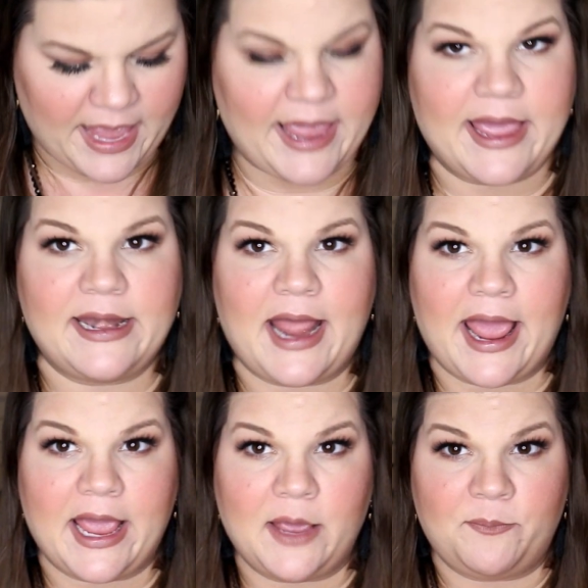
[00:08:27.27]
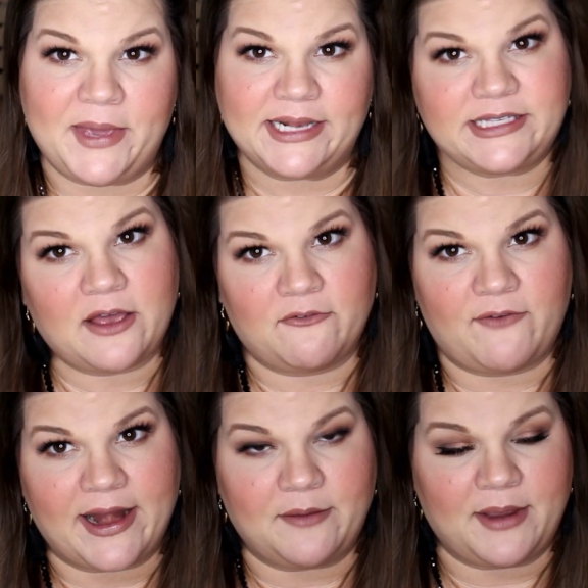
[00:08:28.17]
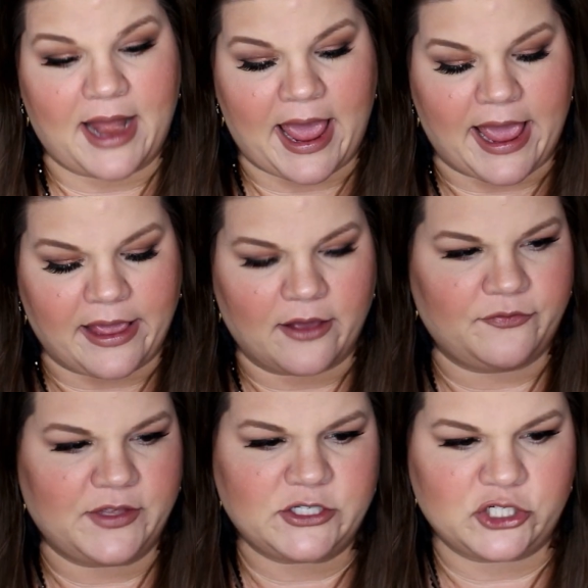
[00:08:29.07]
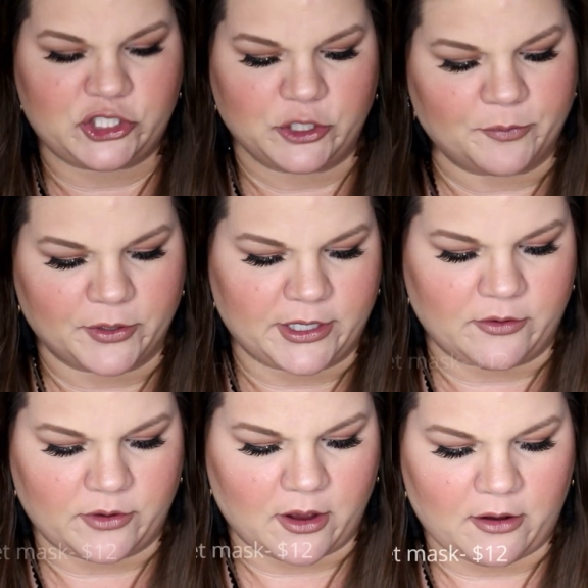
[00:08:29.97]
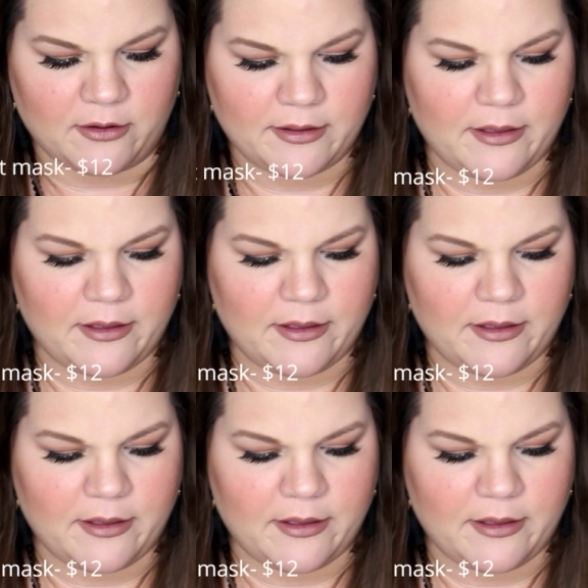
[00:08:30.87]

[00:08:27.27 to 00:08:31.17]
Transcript: and a beets vitamin A. These are super cute, y'all.